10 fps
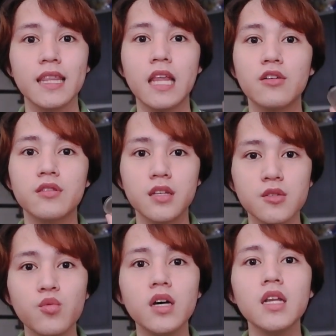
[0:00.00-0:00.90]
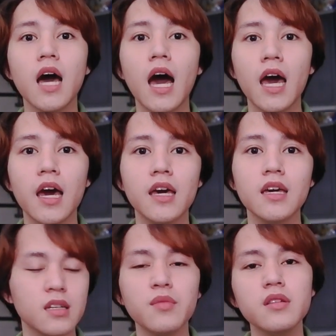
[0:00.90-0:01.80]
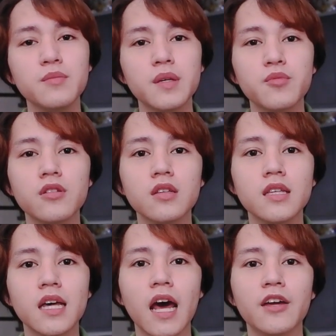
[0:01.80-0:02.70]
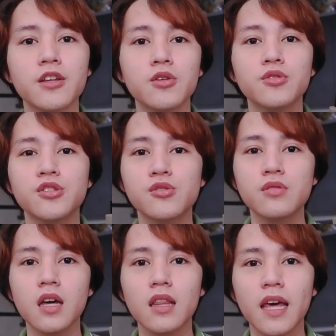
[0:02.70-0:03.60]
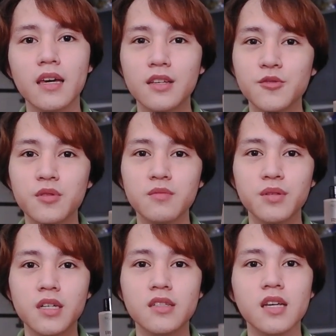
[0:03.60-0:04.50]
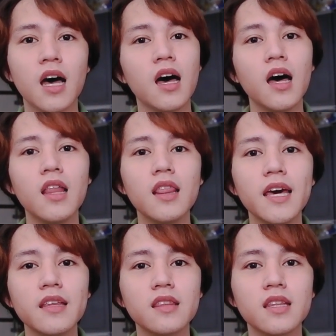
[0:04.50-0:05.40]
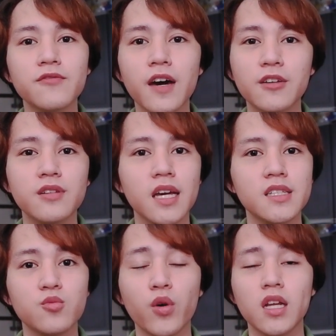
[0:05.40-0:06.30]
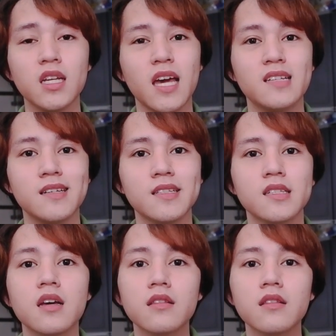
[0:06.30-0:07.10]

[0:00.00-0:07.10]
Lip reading: Now, this one, some of the people that I know do not like this one because unlike the Phyto Niacin Whitening Essence,